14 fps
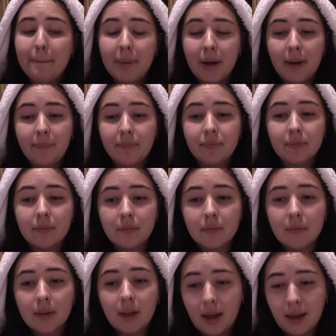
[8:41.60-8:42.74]
but
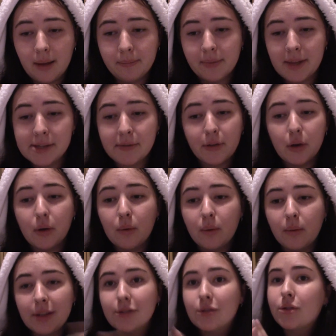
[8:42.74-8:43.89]

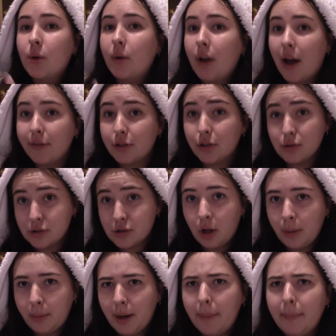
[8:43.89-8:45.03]
there's also an afternoon
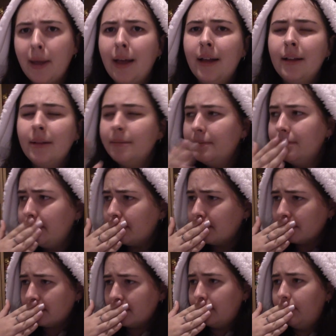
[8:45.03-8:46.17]
slot open up
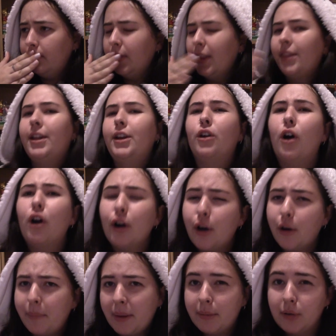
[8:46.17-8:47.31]
that not a
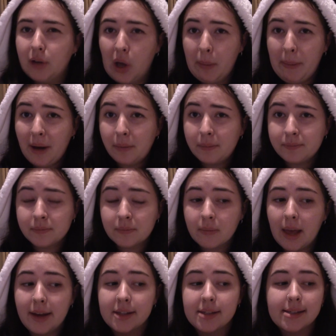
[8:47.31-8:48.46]
lot of people know about,
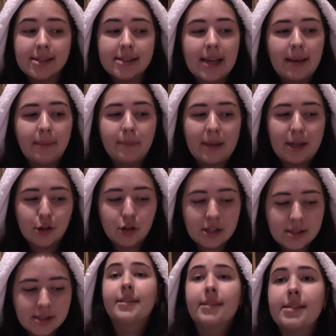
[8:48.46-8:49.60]
and it does the same meet and
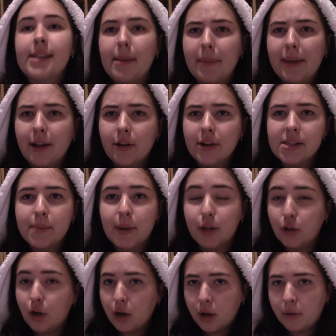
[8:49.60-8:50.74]
greets, but
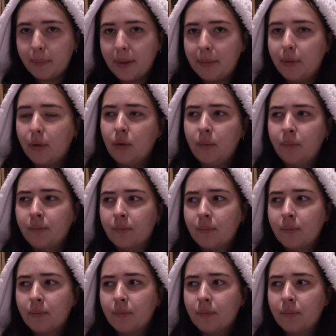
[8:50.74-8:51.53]
not a lot of people